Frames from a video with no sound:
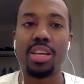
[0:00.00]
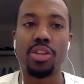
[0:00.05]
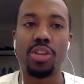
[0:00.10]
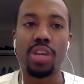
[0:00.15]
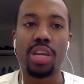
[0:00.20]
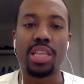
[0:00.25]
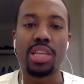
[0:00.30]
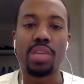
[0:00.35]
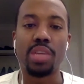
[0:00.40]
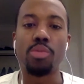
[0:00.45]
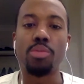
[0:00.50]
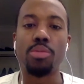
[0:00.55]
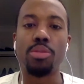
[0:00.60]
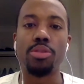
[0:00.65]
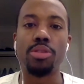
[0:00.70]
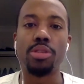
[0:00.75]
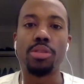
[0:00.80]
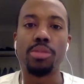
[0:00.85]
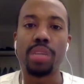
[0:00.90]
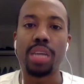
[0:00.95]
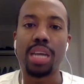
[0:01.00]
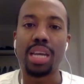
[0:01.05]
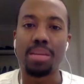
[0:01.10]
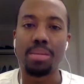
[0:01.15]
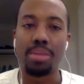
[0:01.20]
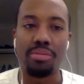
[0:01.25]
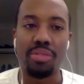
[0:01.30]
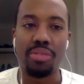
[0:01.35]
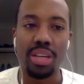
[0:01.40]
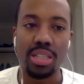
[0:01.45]
I think Real Madrid would kind
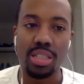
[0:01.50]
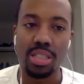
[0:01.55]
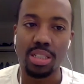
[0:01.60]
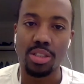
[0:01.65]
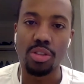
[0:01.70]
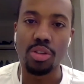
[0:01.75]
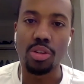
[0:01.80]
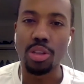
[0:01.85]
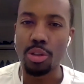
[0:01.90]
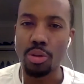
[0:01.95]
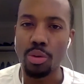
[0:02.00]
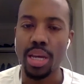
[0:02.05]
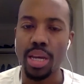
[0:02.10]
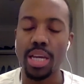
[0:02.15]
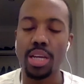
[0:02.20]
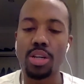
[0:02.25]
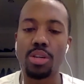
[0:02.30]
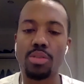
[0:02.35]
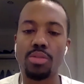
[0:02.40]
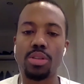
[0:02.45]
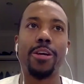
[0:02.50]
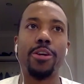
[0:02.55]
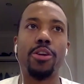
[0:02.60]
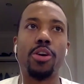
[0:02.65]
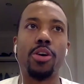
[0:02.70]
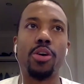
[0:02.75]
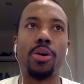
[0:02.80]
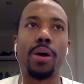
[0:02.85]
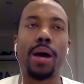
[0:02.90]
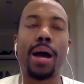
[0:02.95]
of be facing, a little hangover.
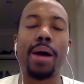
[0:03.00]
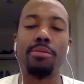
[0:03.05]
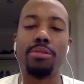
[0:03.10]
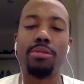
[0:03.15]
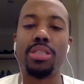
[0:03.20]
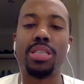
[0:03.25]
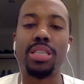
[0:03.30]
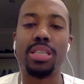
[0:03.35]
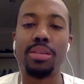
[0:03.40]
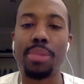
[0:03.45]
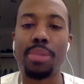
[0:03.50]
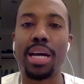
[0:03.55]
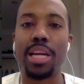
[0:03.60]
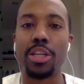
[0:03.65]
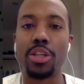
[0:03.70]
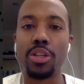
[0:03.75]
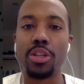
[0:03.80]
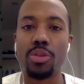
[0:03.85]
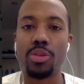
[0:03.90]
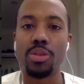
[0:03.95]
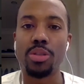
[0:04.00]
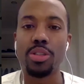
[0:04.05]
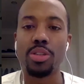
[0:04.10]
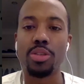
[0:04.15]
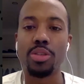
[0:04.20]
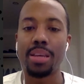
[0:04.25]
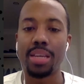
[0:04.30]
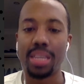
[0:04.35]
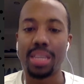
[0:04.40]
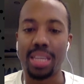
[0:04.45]
I would see Monaco,
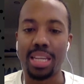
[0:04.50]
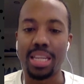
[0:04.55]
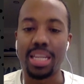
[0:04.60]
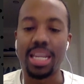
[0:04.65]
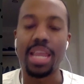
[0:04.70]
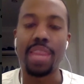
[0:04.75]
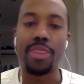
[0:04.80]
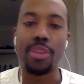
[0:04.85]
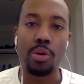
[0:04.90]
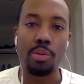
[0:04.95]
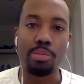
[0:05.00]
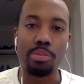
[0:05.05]
get in that third